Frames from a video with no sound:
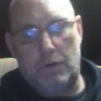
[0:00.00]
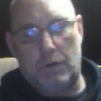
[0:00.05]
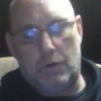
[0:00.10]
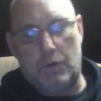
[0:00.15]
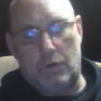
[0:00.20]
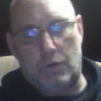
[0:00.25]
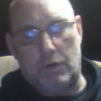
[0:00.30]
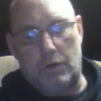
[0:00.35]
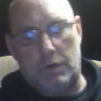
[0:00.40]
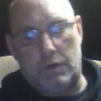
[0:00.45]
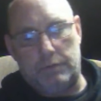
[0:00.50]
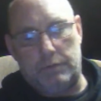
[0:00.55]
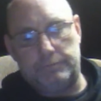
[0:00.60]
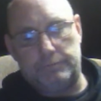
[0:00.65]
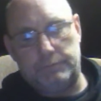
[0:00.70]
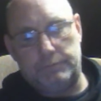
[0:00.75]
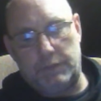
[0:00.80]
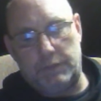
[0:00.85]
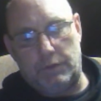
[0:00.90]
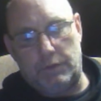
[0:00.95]
Or,
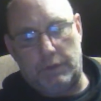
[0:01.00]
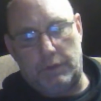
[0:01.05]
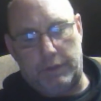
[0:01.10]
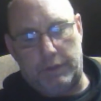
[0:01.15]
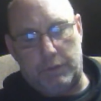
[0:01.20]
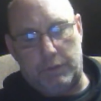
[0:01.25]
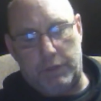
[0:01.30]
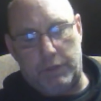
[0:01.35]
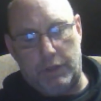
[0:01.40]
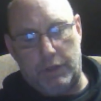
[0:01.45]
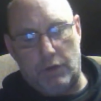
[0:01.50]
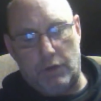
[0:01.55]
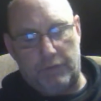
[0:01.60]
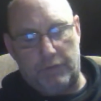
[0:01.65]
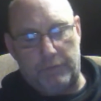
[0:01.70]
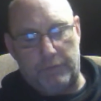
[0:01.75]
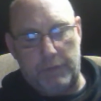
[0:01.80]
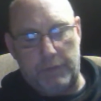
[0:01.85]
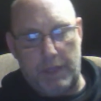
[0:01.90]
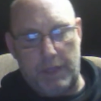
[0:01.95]
like when you go
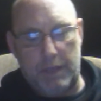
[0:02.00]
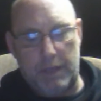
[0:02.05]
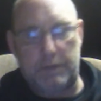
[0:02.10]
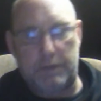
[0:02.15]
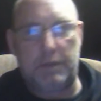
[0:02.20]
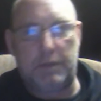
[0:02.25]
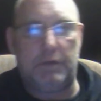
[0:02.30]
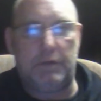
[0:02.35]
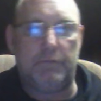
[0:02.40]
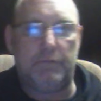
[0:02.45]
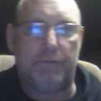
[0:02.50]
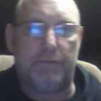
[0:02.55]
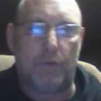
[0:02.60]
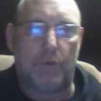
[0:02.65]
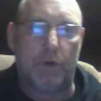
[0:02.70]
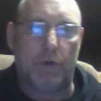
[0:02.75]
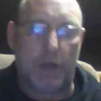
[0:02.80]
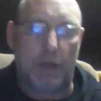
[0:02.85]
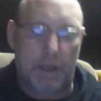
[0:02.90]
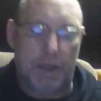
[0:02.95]
from the
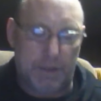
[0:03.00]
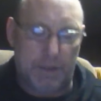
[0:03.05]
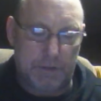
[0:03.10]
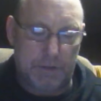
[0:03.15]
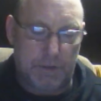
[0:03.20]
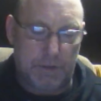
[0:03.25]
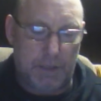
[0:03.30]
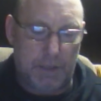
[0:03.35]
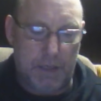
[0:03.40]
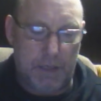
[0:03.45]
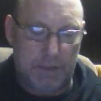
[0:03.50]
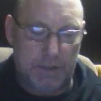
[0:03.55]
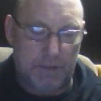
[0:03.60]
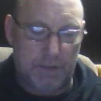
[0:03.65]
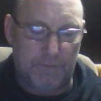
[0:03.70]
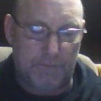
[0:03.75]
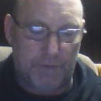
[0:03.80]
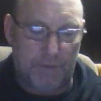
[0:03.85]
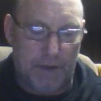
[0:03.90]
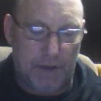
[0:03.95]
18490s to the
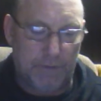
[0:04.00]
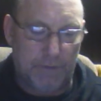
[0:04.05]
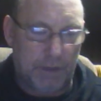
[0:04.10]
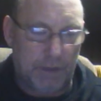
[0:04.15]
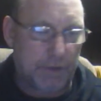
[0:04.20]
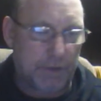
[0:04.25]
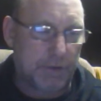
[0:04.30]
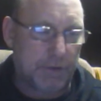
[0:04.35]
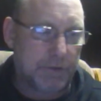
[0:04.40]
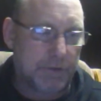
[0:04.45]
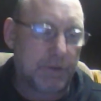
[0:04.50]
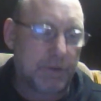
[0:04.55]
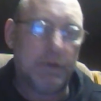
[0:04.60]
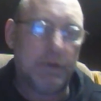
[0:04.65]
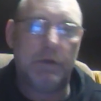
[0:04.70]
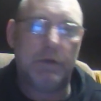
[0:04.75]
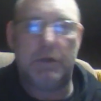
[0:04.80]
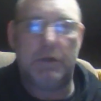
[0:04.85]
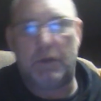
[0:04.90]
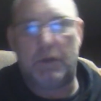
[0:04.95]
18500s,
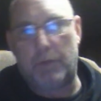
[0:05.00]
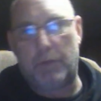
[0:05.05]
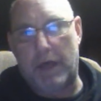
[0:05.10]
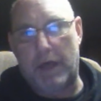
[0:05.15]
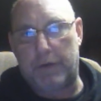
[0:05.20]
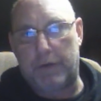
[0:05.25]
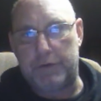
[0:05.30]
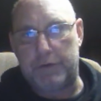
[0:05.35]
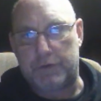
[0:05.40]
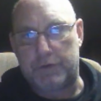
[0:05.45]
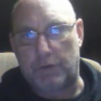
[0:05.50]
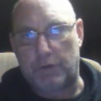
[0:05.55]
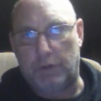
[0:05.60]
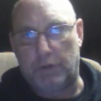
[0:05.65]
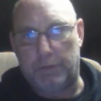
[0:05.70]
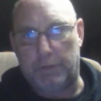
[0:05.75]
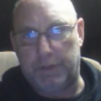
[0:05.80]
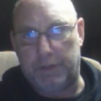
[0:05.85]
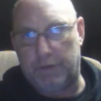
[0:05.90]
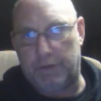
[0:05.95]
the batteries are a
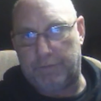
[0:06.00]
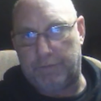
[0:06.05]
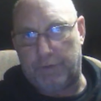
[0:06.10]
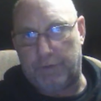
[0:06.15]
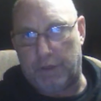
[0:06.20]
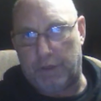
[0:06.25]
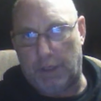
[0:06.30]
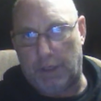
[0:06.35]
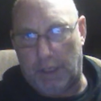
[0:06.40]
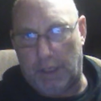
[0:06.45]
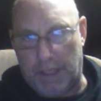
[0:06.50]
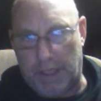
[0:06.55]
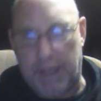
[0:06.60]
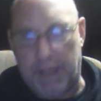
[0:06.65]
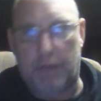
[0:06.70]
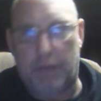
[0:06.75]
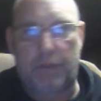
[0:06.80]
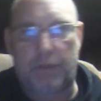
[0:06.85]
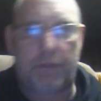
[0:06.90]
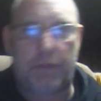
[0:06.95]
little bit different in
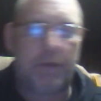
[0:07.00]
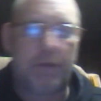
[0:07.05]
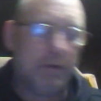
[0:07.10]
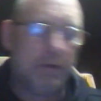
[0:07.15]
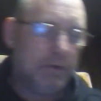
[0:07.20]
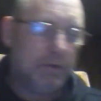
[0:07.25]
length.